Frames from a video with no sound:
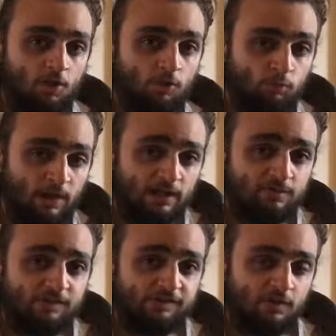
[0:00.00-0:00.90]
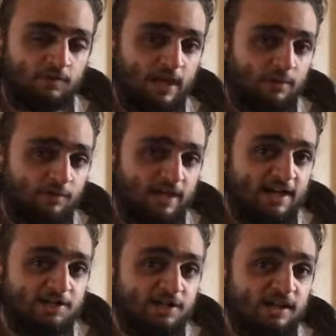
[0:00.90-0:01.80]
The relevance of
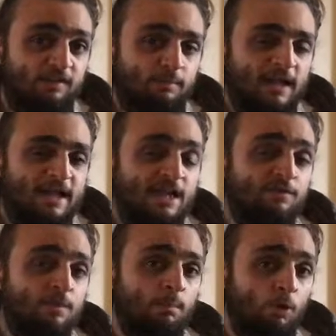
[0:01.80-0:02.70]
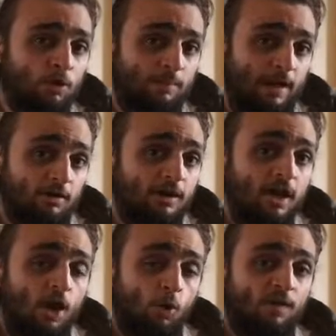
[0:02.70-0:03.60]
gamification is made even more apparent
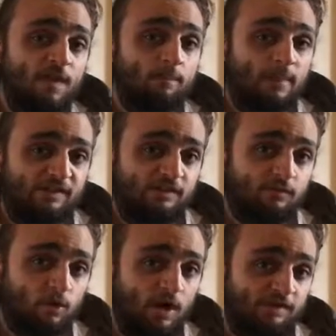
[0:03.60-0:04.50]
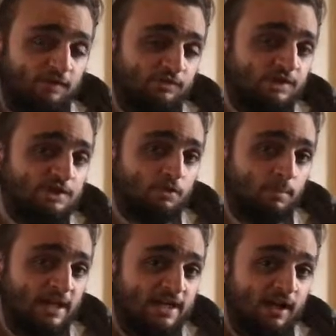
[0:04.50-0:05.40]
with the massive rise of digital
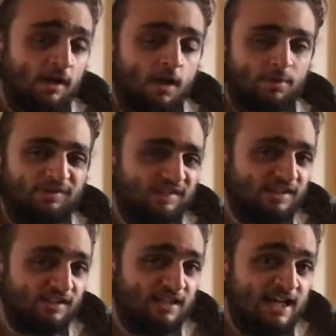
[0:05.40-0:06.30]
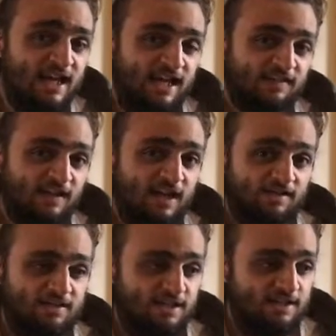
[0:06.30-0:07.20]
media, particularly in the
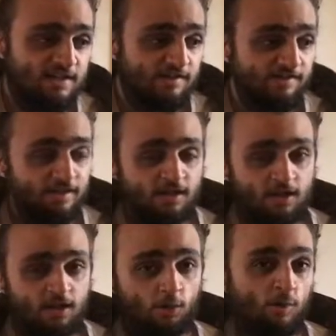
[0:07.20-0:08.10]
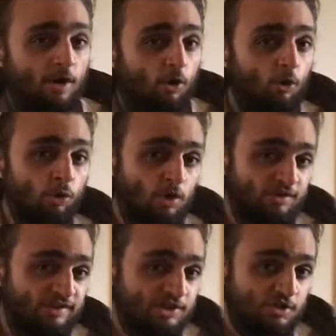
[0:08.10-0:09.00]
last 10 years. We are all
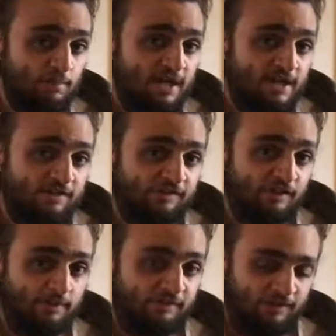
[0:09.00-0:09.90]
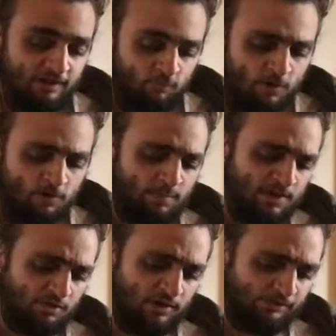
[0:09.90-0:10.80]
on digital media to some extent, whether it
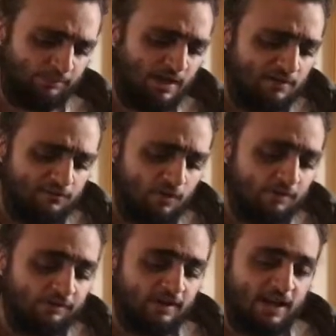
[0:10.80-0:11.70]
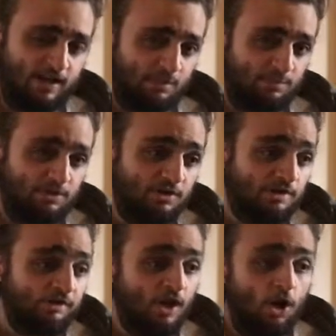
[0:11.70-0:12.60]
be through our smartphones, our
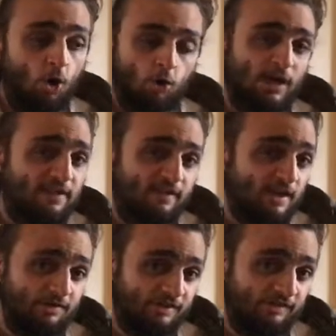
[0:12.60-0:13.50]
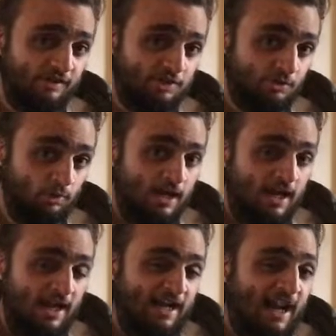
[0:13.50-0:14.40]
computers, or anything else that's digital,
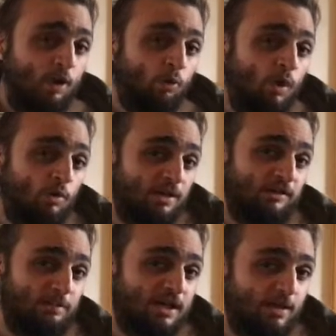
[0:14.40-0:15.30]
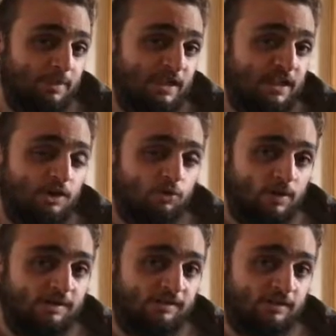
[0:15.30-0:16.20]
and our world is becoming
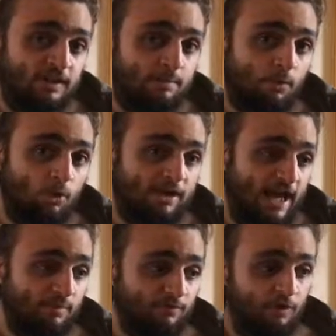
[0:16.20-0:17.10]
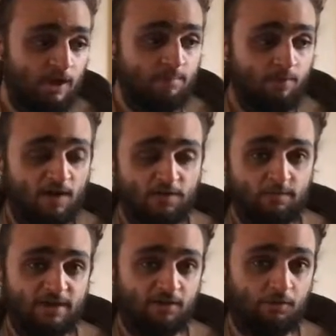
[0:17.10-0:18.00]
increasingly more gamified by the
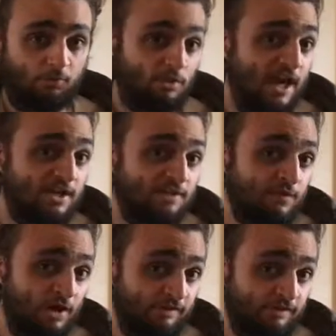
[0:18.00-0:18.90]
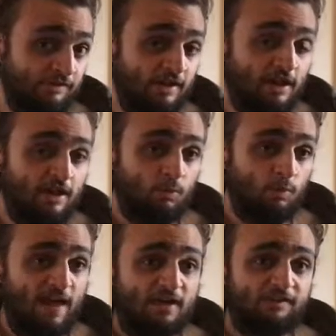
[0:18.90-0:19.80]
minute through our devices
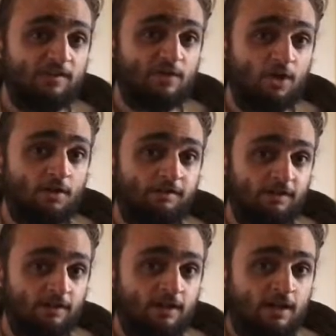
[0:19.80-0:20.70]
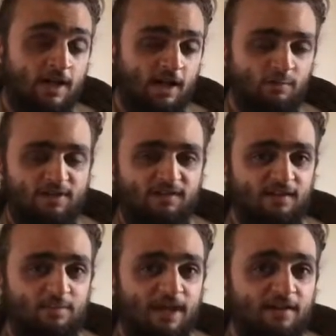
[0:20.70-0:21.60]
without us even noticing. And when you
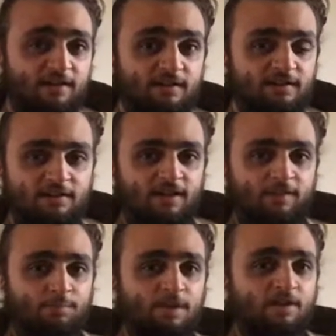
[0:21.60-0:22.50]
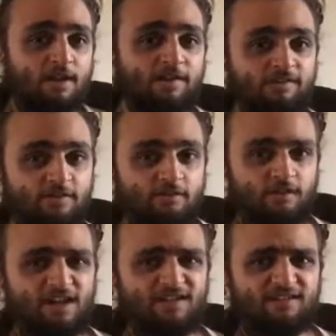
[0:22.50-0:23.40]
think about it, it's pretty crazy,
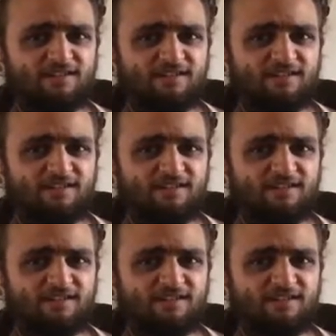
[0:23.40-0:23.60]
right?